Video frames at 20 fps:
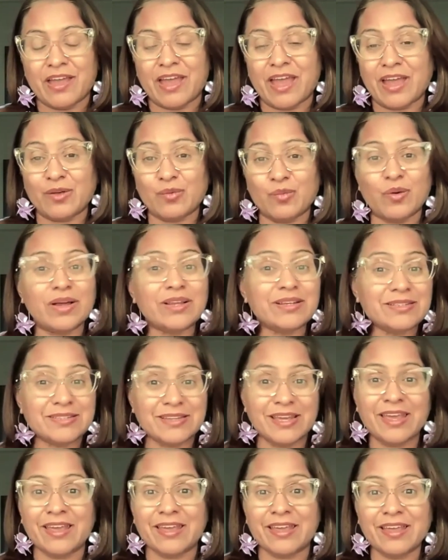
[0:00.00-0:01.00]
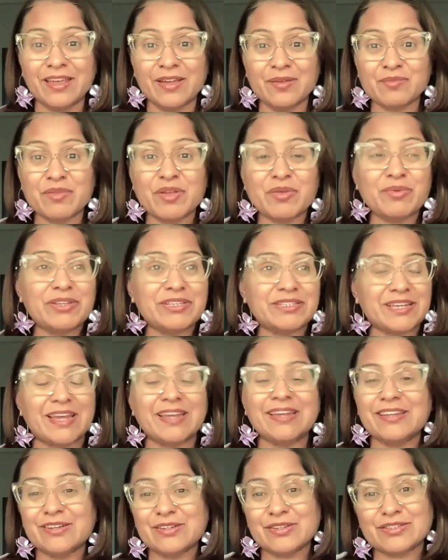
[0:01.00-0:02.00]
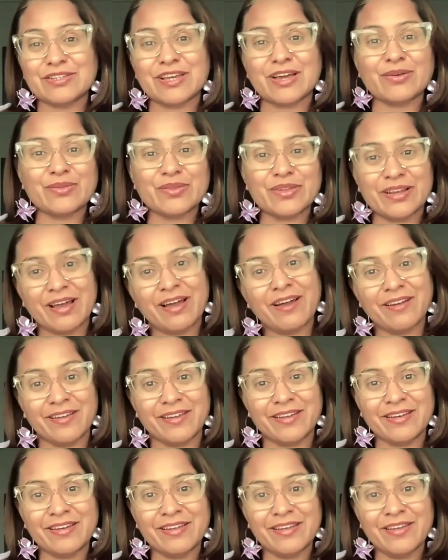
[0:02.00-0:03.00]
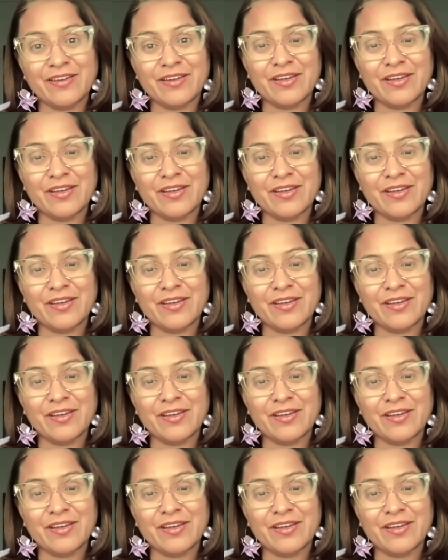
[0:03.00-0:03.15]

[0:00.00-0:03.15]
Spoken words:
And one day, maybe 10 years down the line,